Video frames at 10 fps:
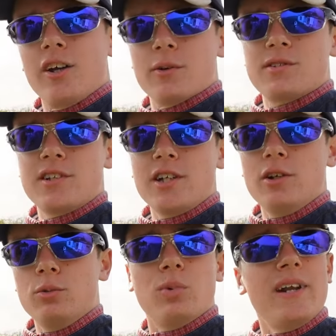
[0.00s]
I'll see
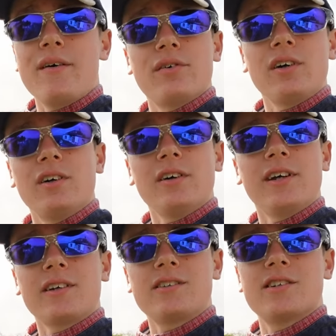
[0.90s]
you whenever I
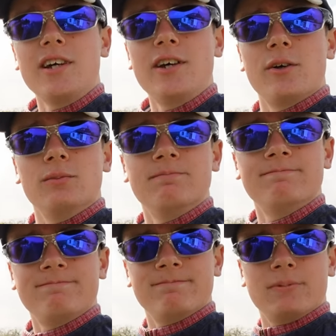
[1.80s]
next see you.
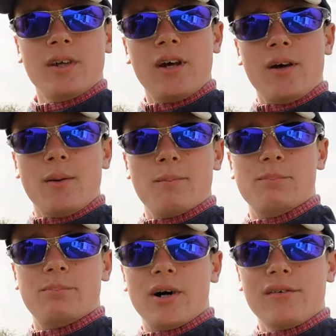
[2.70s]

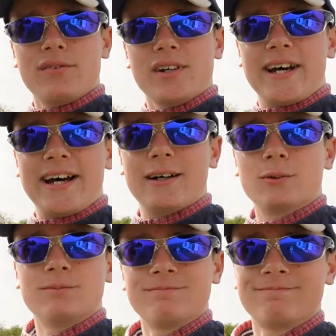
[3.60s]
Bye for now.